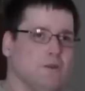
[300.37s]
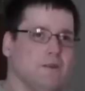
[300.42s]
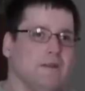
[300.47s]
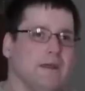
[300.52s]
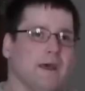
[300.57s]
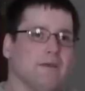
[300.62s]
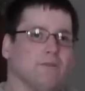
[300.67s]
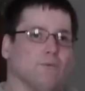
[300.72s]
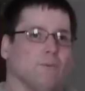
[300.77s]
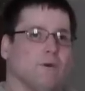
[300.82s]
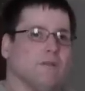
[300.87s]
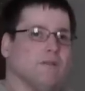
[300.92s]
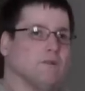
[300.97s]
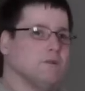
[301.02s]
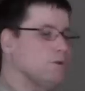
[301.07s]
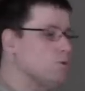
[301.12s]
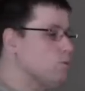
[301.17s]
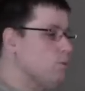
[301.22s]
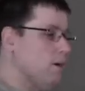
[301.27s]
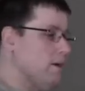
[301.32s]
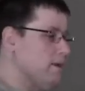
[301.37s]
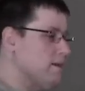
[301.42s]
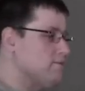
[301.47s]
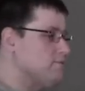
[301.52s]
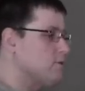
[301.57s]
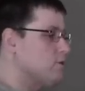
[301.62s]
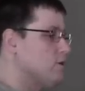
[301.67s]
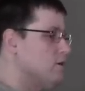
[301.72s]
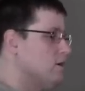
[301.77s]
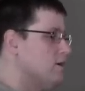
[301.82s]
you to death with it or
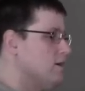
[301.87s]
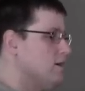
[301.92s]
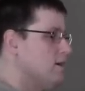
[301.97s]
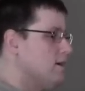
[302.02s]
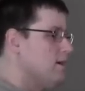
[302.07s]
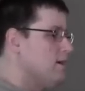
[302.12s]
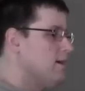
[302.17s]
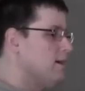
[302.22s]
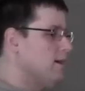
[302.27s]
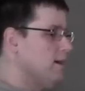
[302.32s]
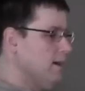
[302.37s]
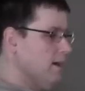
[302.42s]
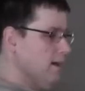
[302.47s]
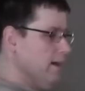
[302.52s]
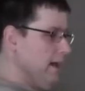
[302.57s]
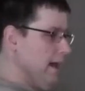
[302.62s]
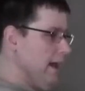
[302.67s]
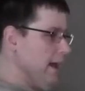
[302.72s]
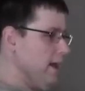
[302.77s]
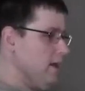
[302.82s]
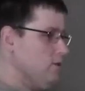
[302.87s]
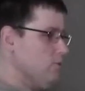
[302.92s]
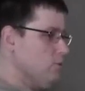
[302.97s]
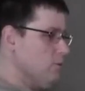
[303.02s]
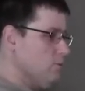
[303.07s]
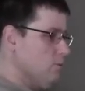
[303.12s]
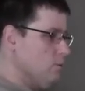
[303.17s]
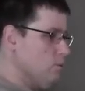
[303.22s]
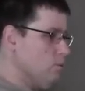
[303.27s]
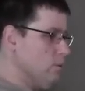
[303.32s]
whatever.
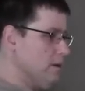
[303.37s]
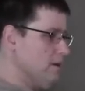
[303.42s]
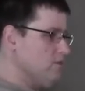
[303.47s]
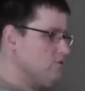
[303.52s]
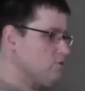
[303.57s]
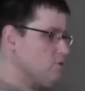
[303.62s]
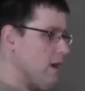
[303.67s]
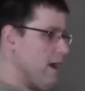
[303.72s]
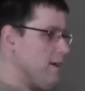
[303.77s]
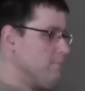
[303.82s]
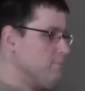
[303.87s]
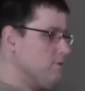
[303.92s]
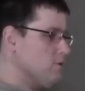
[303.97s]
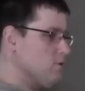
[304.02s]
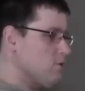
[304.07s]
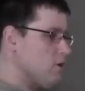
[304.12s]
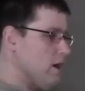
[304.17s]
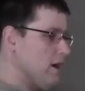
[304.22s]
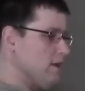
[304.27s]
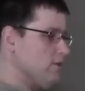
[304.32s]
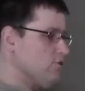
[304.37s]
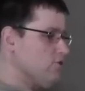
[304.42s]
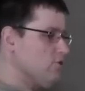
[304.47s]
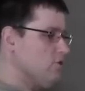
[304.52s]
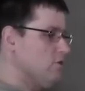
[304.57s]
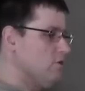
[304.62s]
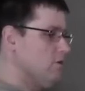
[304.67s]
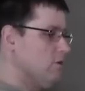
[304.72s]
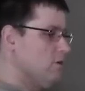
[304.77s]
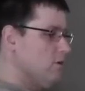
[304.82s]
And when he's grabbed the
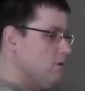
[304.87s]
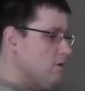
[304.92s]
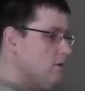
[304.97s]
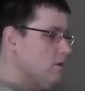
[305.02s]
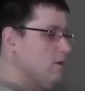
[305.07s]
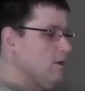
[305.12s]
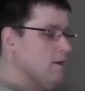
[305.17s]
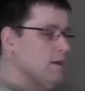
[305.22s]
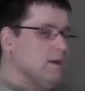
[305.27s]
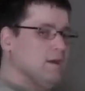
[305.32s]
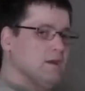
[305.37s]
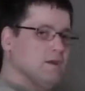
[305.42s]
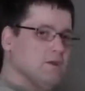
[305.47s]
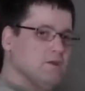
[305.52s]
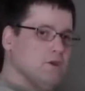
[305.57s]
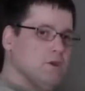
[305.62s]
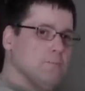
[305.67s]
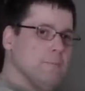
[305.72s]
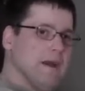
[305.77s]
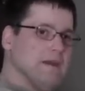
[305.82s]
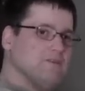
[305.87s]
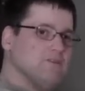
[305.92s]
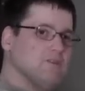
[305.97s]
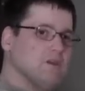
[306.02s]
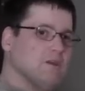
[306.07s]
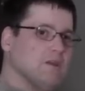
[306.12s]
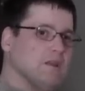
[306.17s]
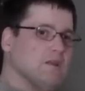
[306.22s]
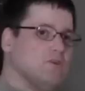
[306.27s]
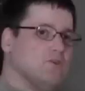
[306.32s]
crutch, you
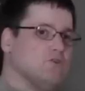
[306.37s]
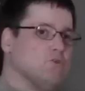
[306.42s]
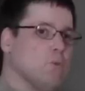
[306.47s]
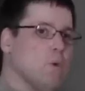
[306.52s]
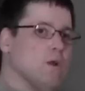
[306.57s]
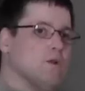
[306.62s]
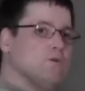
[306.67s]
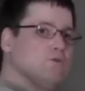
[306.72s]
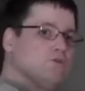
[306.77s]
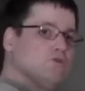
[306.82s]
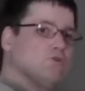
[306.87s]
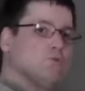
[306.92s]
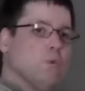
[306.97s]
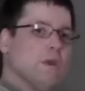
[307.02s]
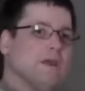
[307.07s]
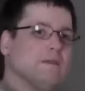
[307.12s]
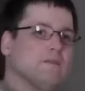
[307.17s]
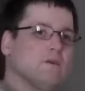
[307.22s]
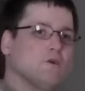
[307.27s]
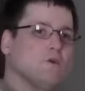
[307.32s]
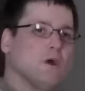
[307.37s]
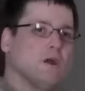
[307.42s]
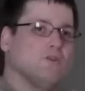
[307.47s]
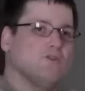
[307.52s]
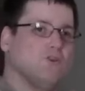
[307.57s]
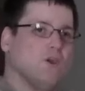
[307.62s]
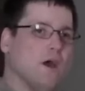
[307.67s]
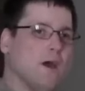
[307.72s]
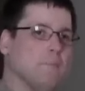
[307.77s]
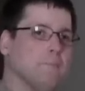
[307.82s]
basically just want to swing the
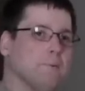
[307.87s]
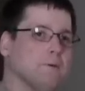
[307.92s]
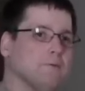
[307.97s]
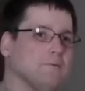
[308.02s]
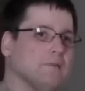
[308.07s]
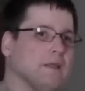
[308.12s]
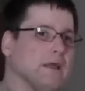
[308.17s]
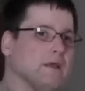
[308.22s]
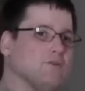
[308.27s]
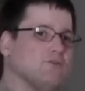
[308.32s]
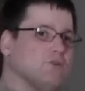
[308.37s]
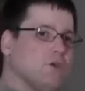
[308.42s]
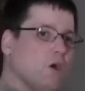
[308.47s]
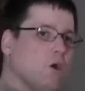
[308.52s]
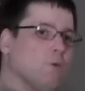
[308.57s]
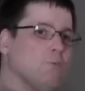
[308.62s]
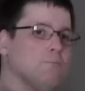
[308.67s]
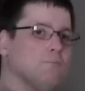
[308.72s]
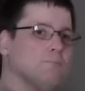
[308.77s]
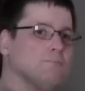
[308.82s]
crutch up, like so,